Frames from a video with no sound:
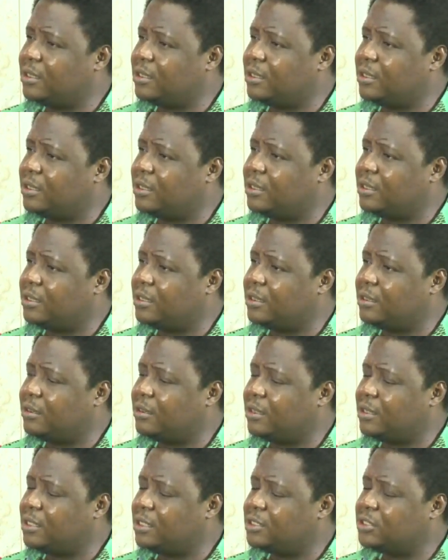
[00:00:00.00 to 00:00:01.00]

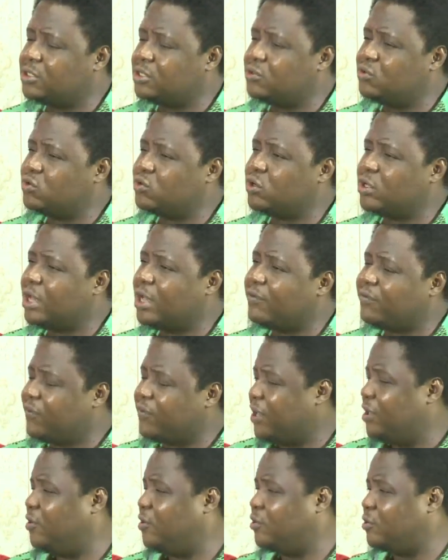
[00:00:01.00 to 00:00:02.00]
institutional failures
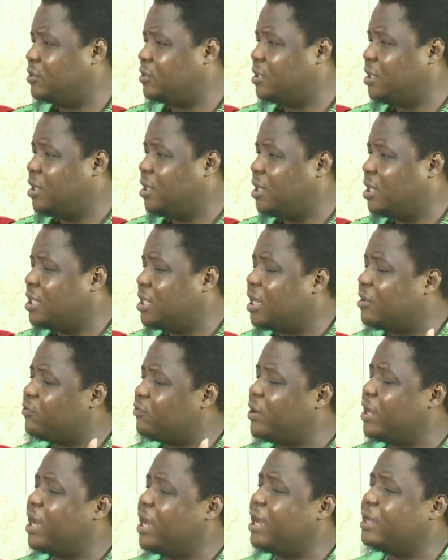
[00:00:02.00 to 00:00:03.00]
that we had,
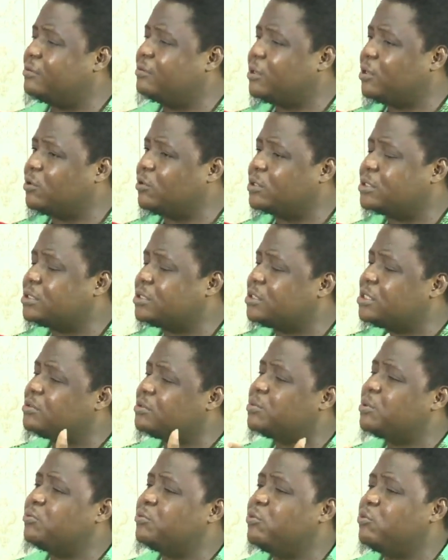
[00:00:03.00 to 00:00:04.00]
because these people
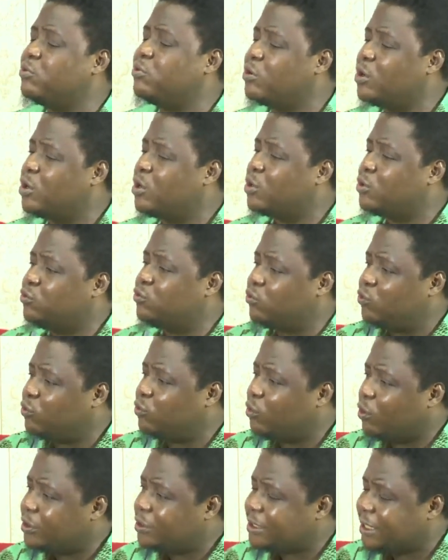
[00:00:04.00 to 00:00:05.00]
do not care.
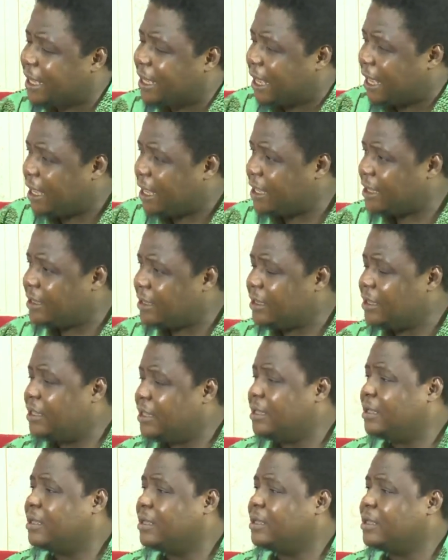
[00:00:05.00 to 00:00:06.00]

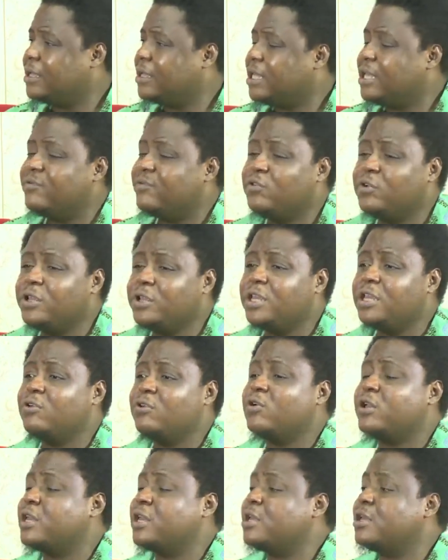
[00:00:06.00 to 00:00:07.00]
Even
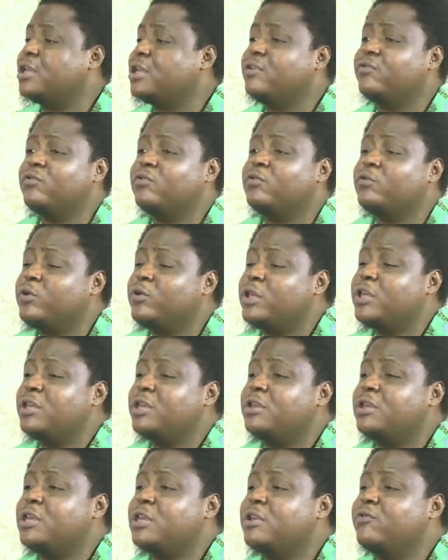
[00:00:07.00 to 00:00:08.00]
if
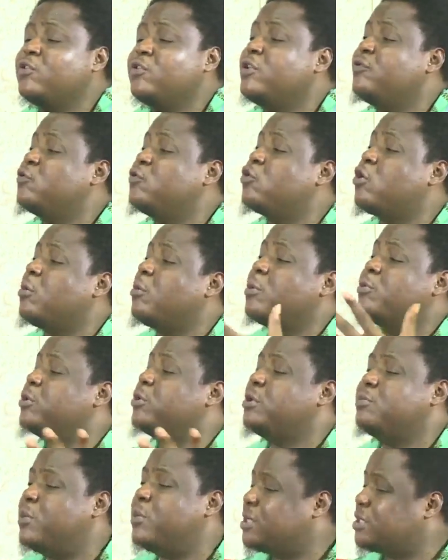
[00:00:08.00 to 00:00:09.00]
you come up with the best of
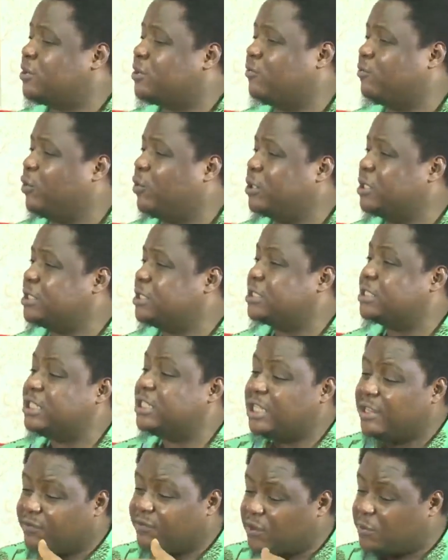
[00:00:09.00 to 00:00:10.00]
policies, if the people
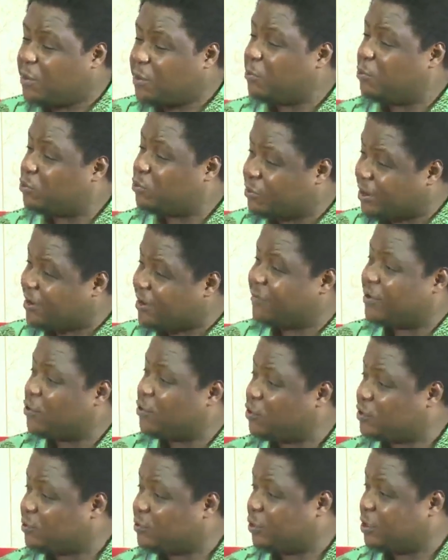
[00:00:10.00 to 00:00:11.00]
driving those
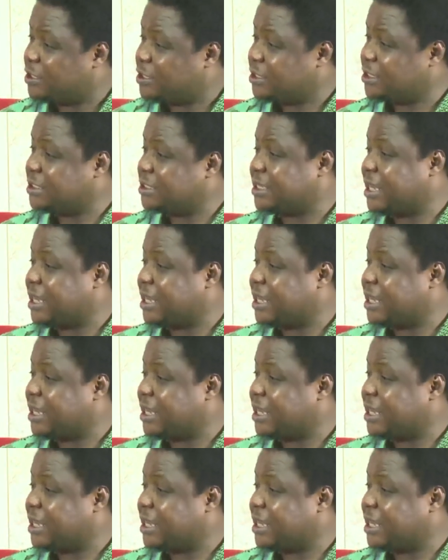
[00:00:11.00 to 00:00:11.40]
policies are not